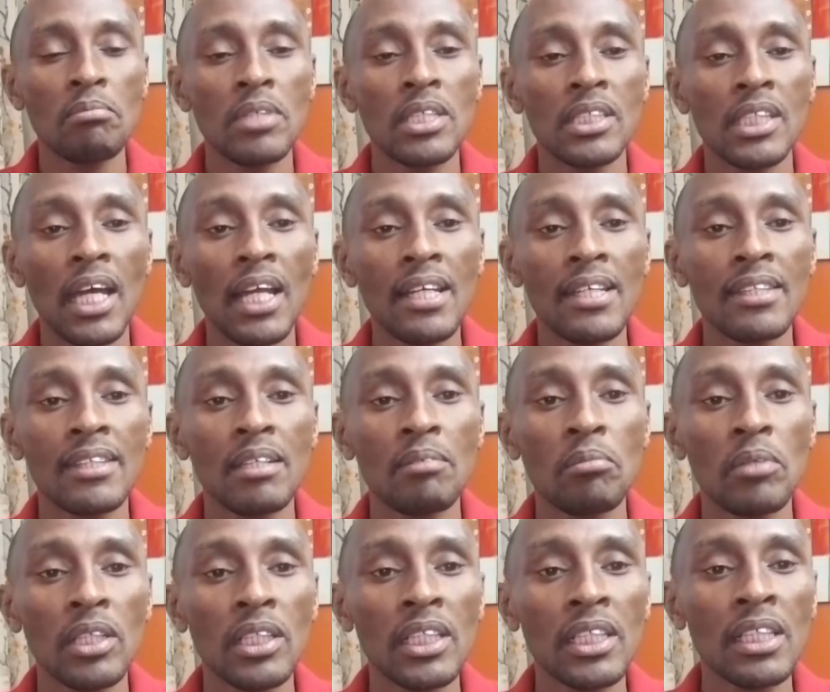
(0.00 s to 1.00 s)
is early in the
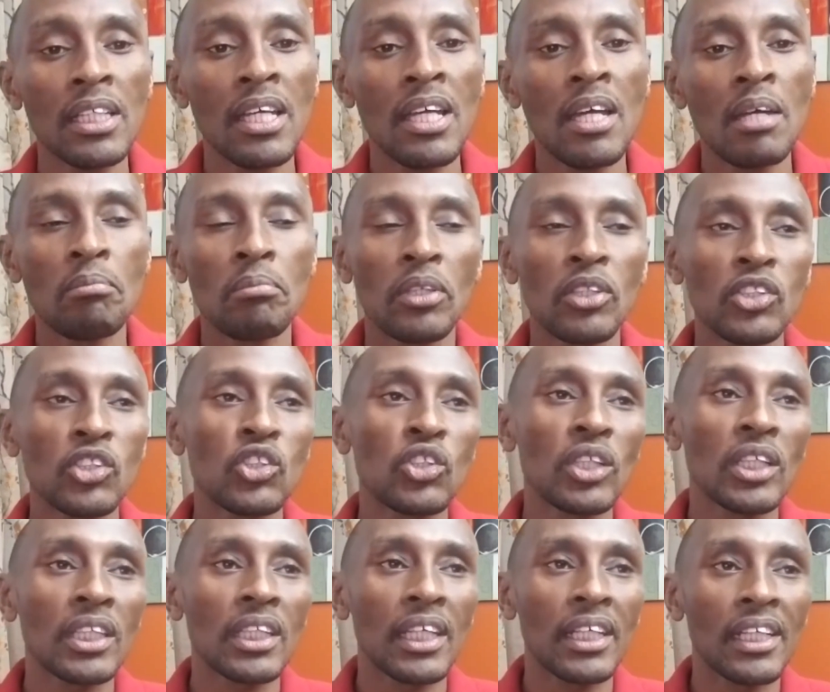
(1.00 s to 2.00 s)
morning, because
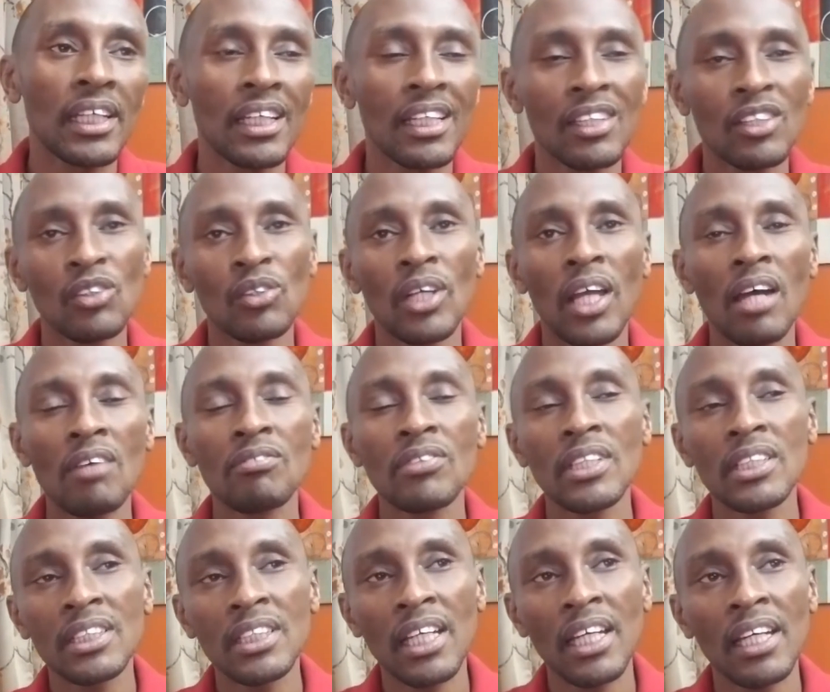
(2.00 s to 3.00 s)
during the day you will have
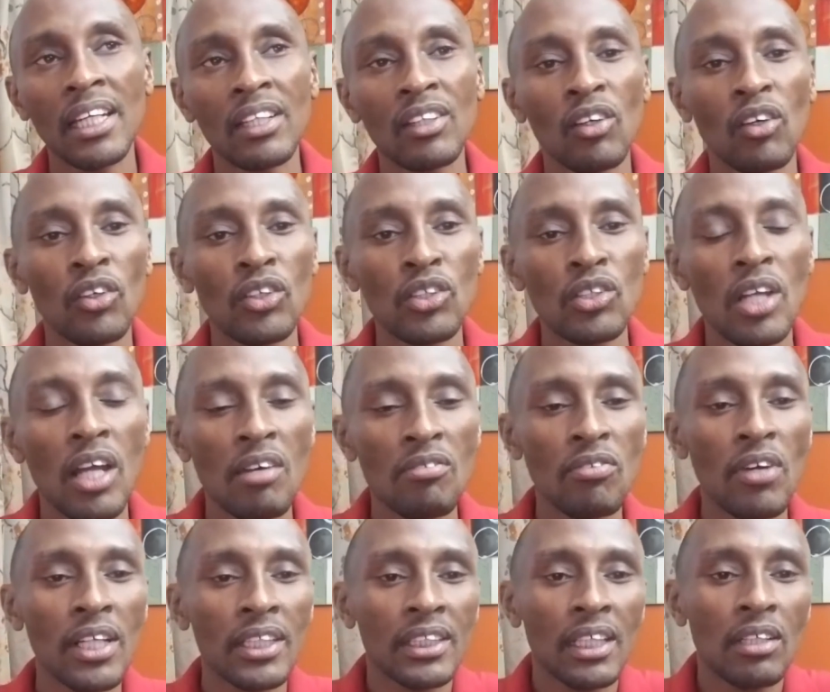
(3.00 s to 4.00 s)
eaten or you will have
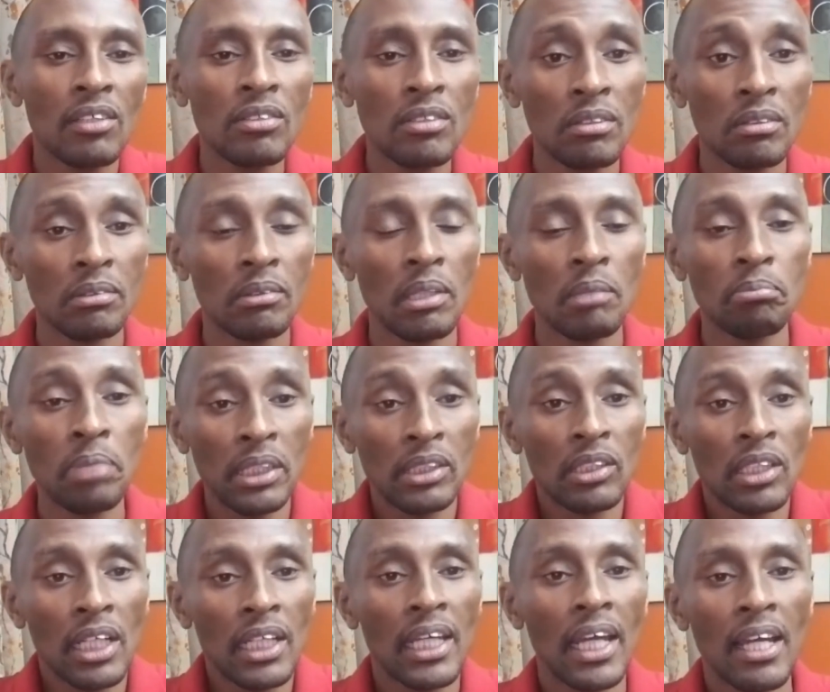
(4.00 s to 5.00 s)
worked out.
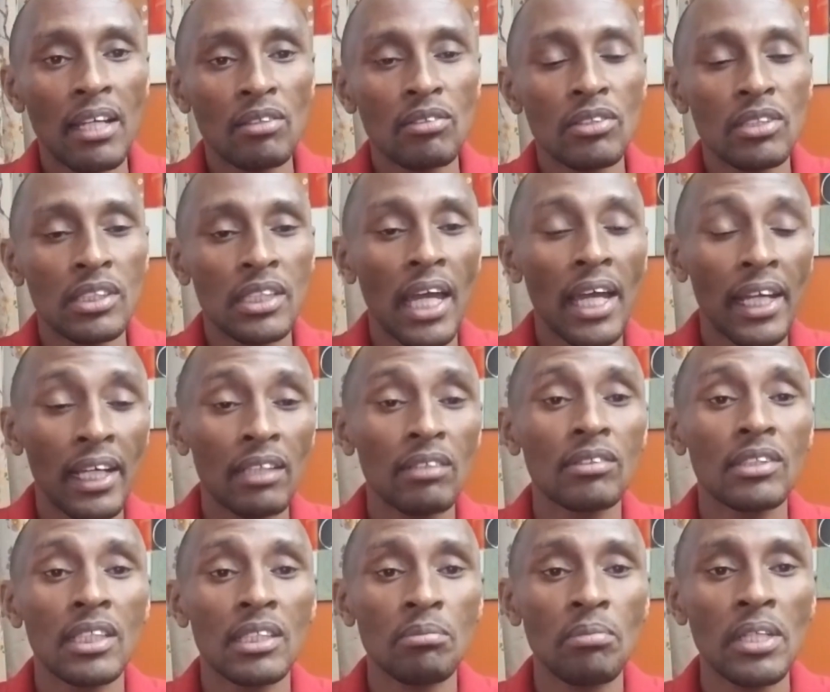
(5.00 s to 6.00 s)
Personally, I can
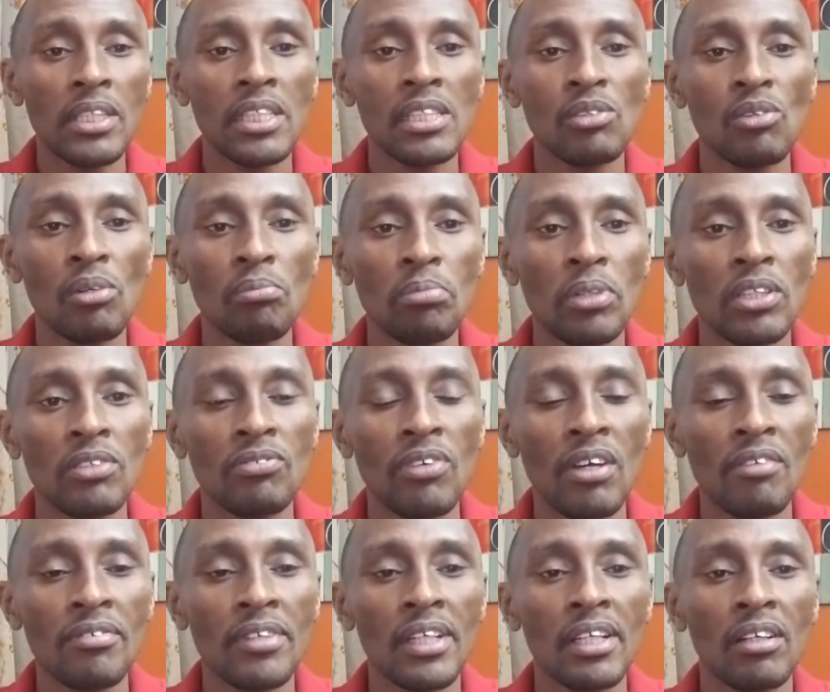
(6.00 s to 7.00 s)
lose as much as
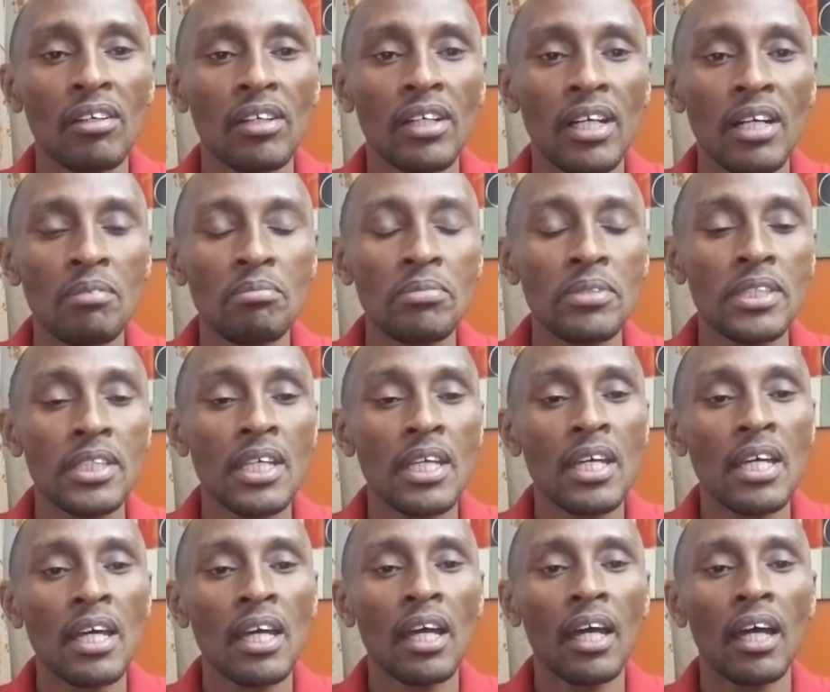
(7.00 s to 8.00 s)
1.5 kilograms
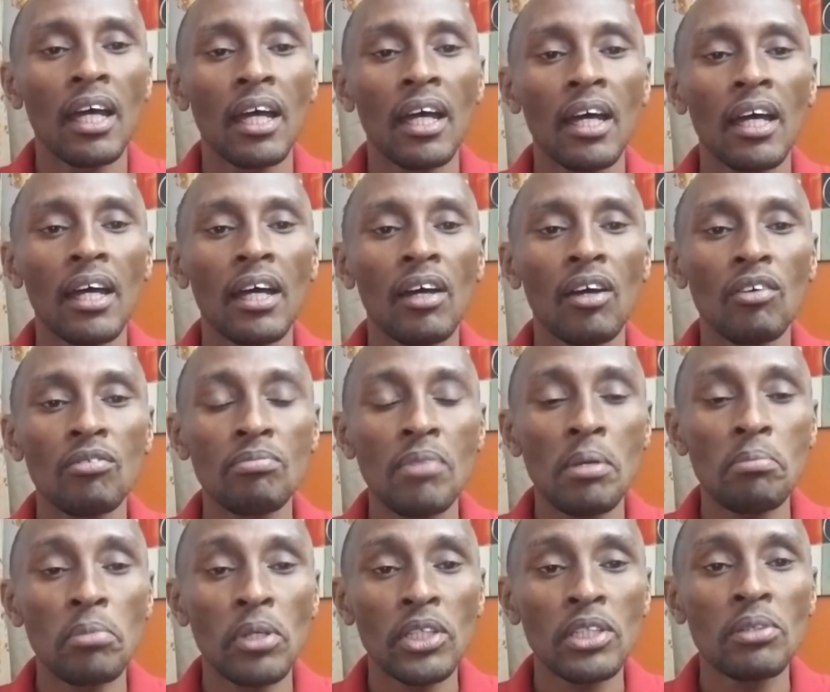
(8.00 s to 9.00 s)
of my
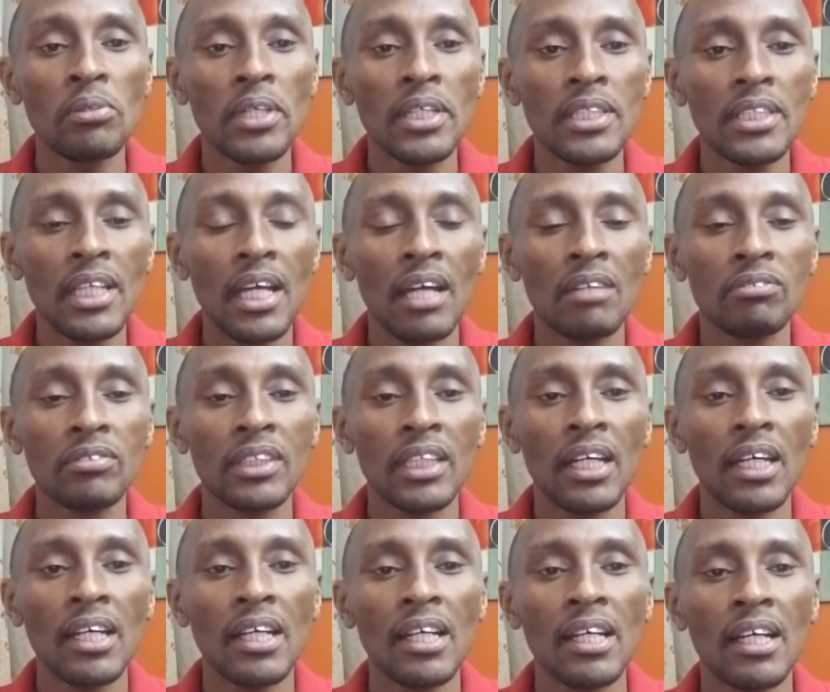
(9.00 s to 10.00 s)
body weight after
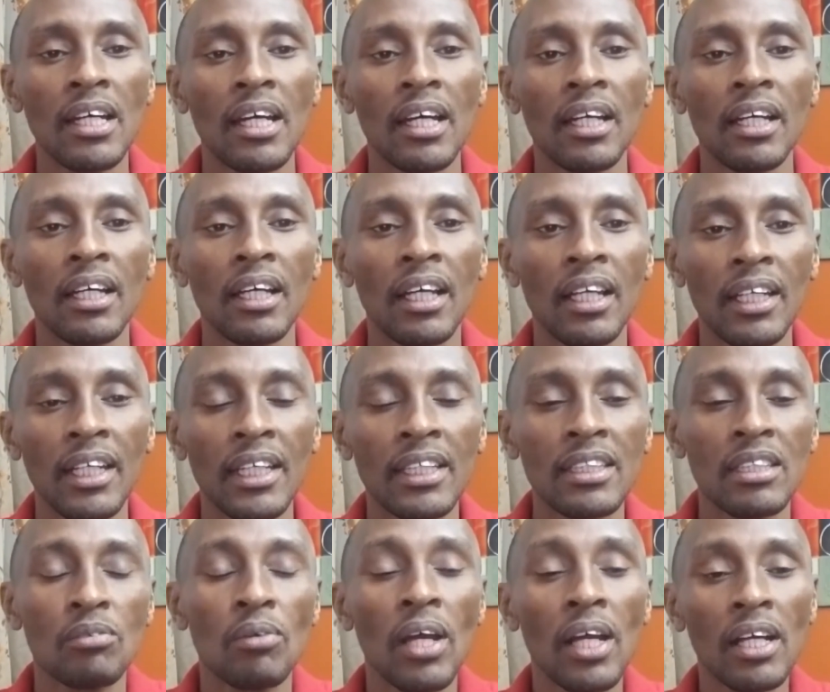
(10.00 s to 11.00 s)
a
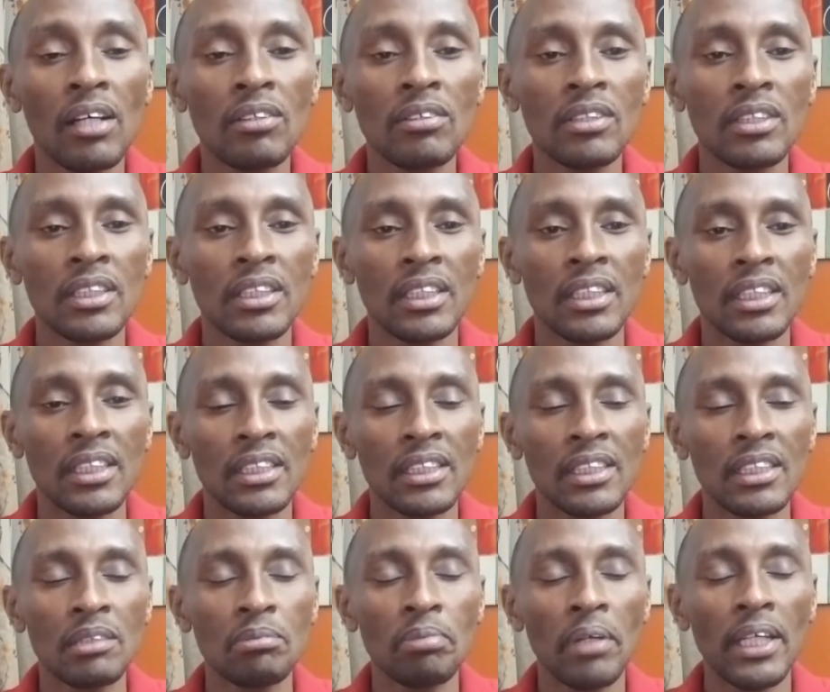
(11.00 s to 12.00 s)
lengthy workout,
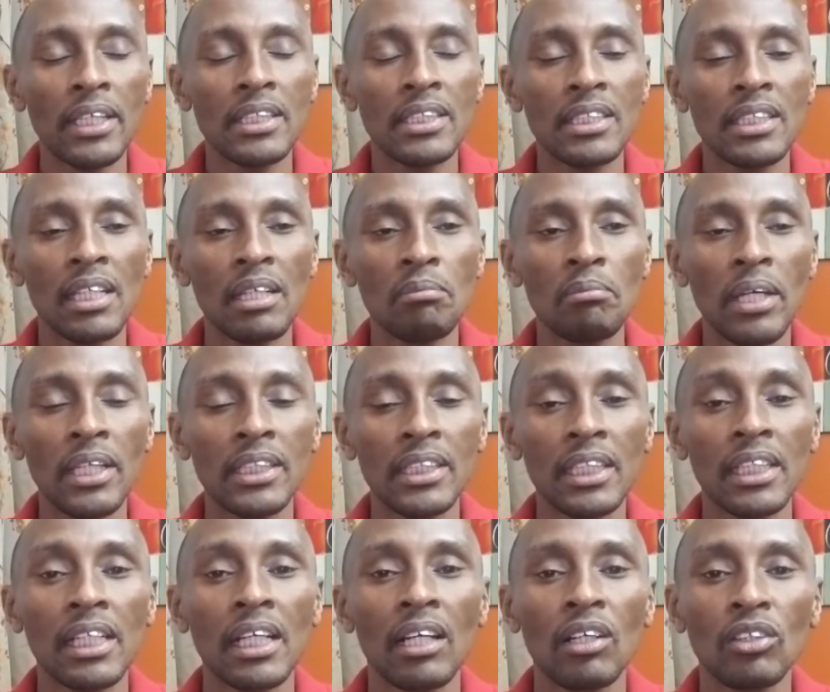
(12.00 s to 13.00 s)
despite my
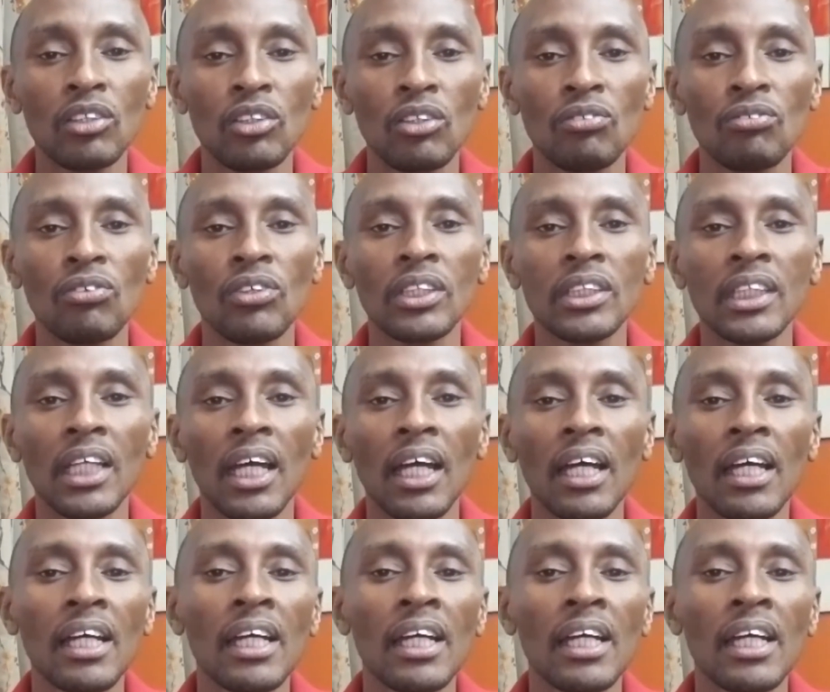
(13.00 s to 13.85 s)
taking a lot of water